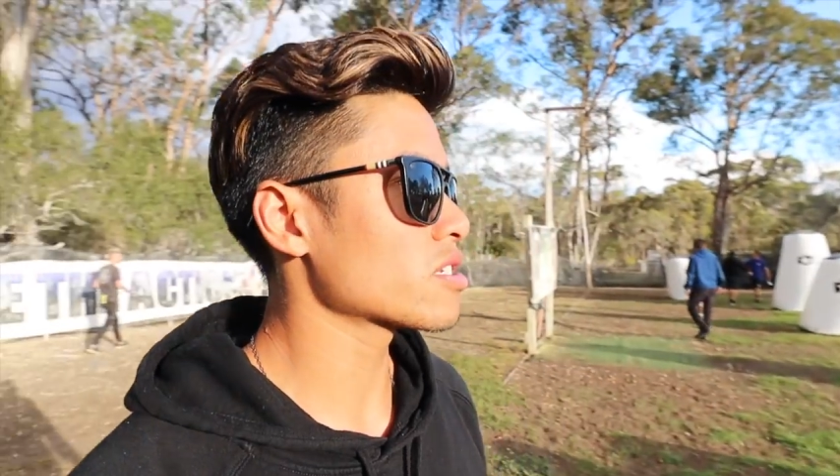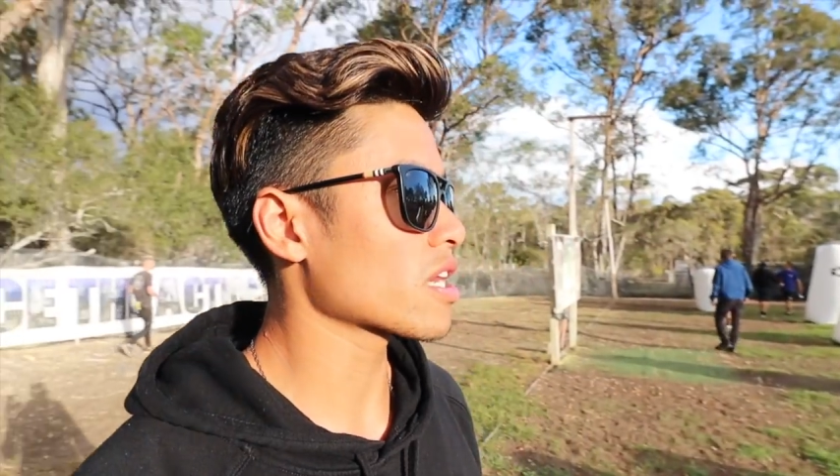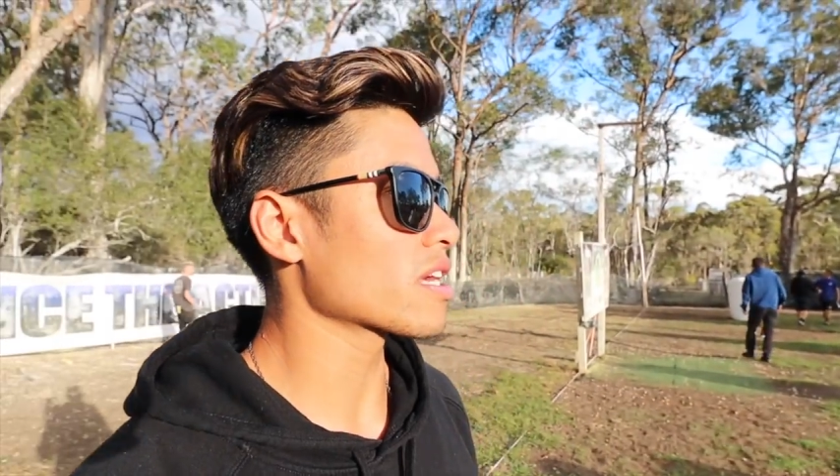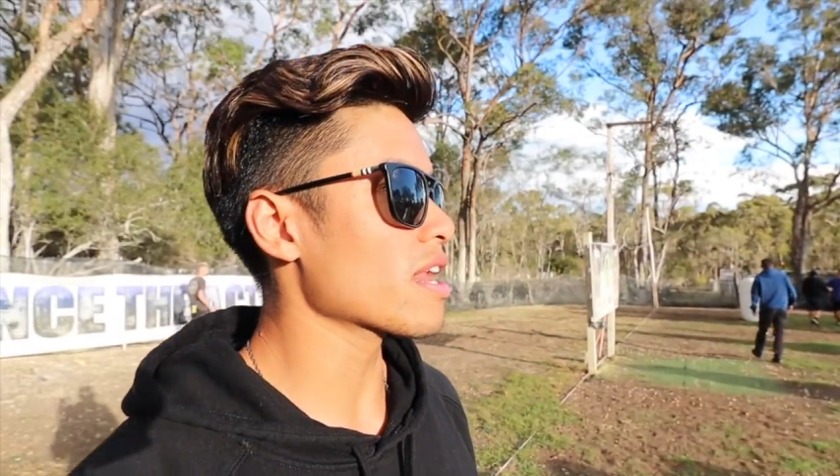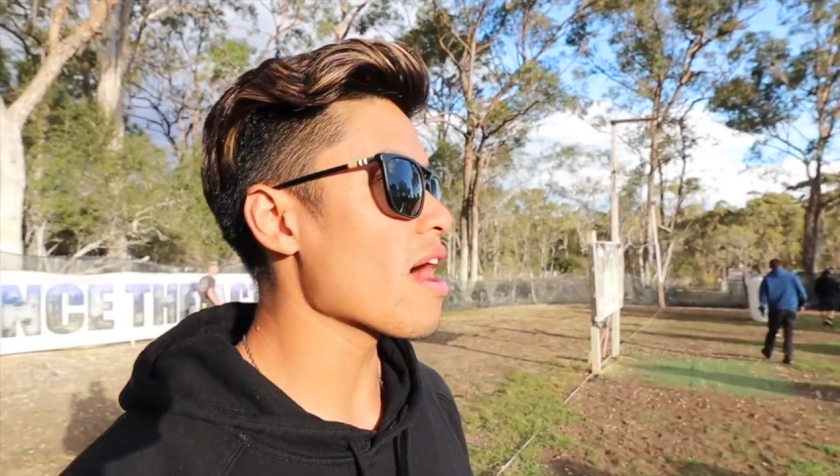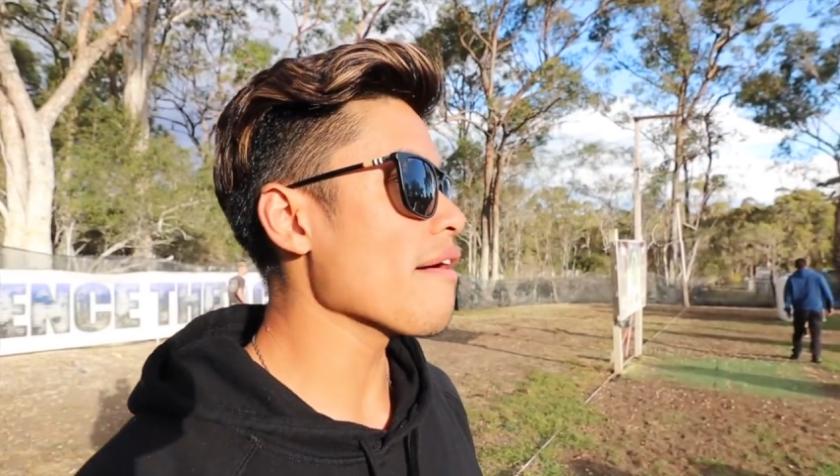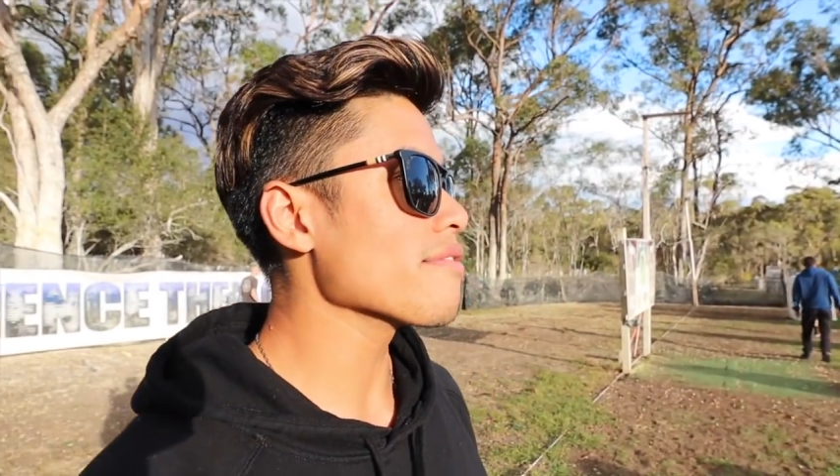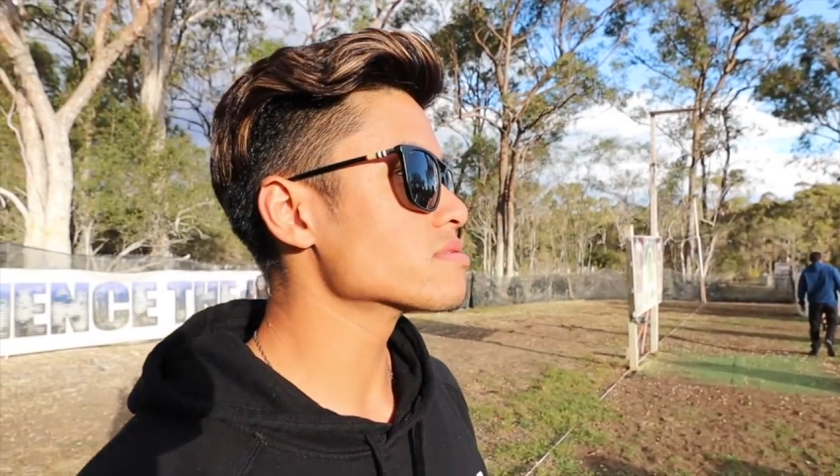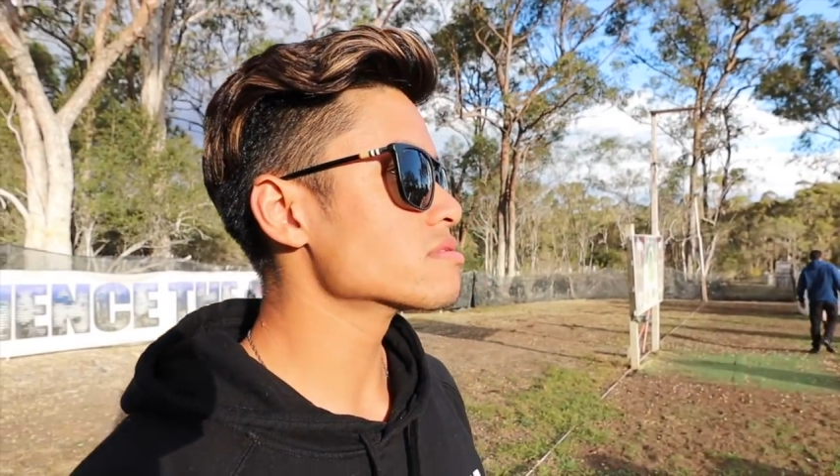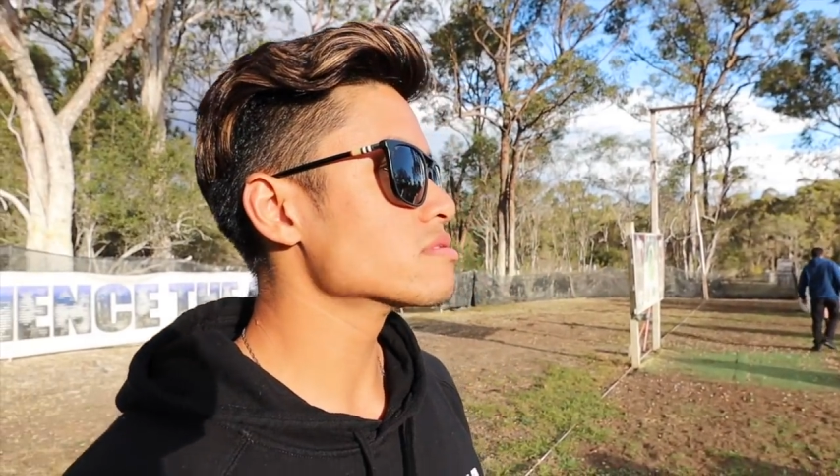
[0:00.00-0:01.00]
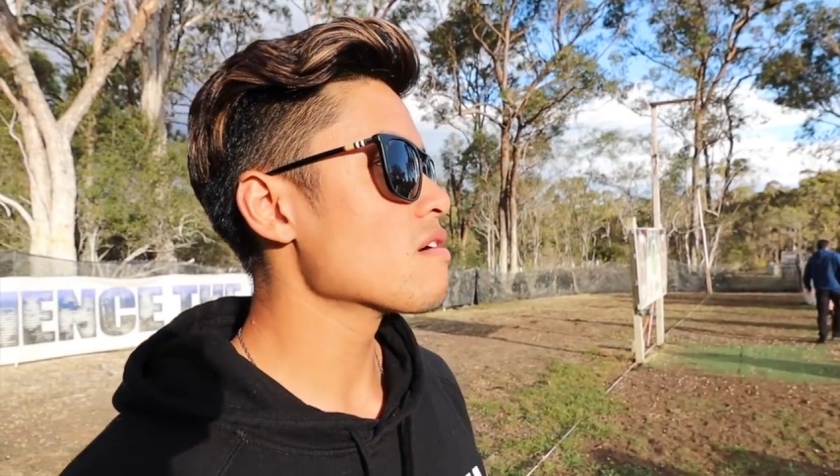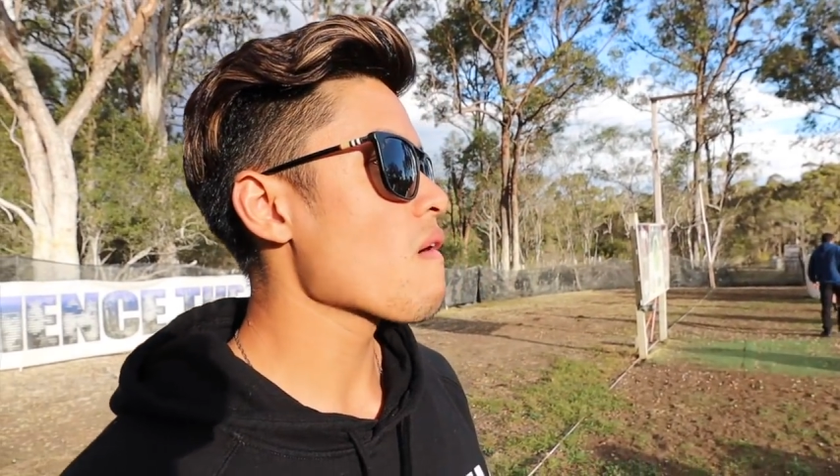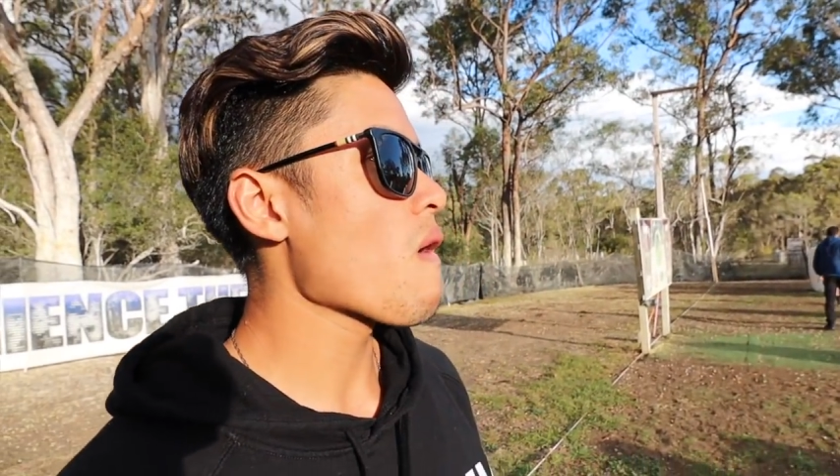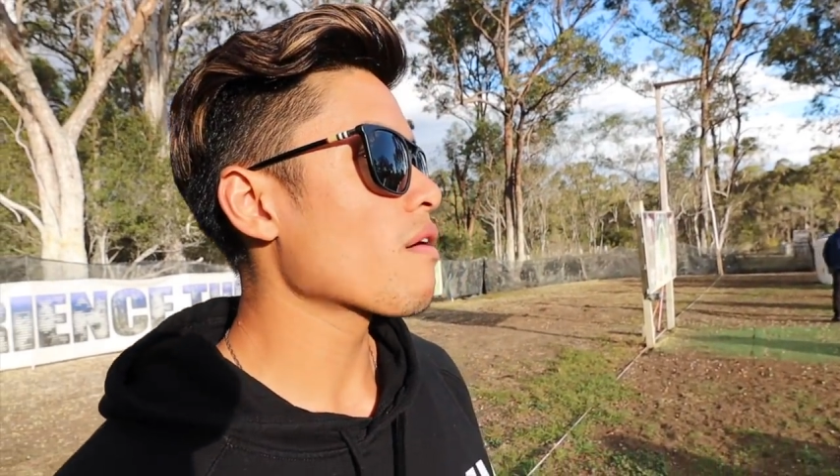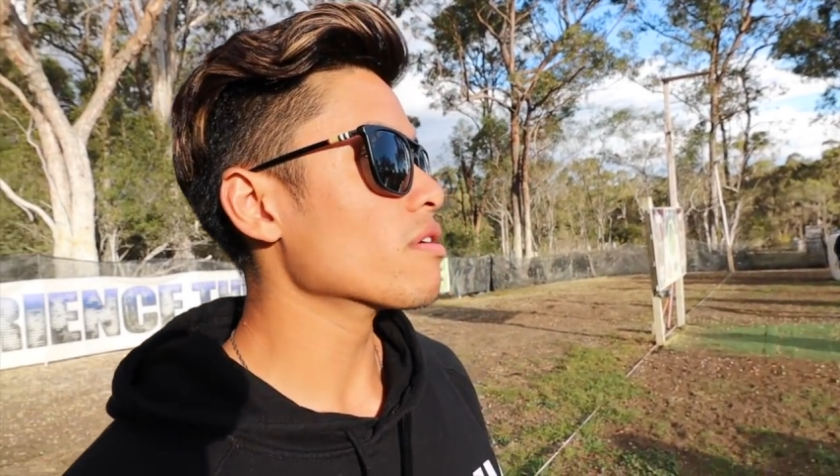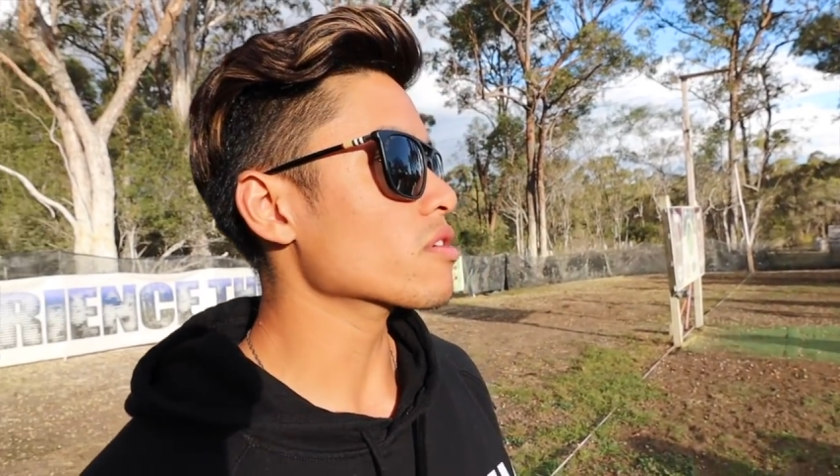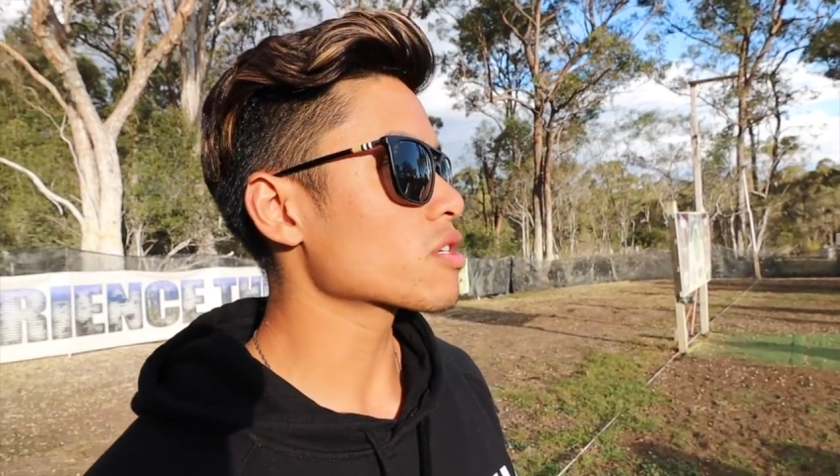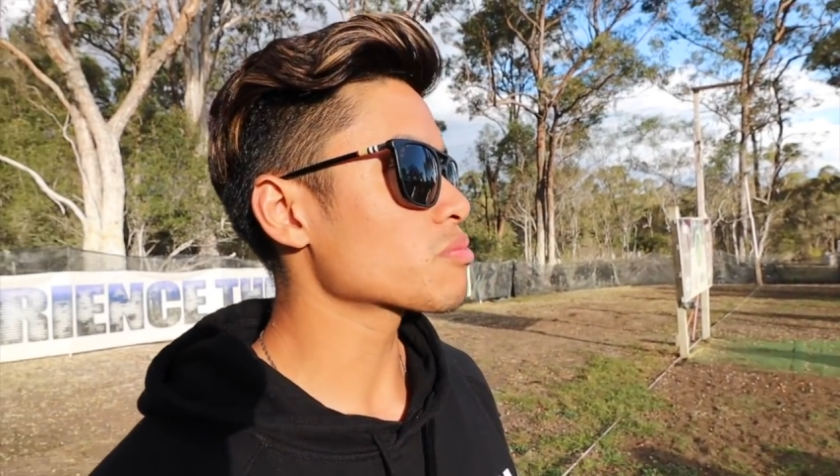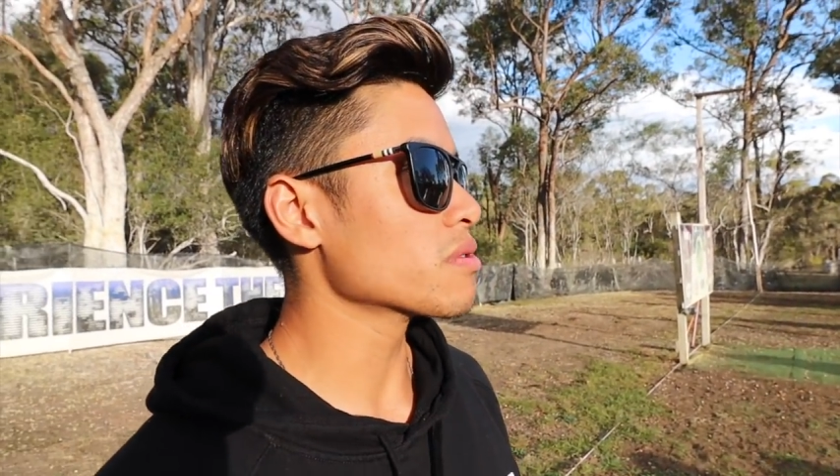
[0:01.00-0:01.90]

checking it out. Looks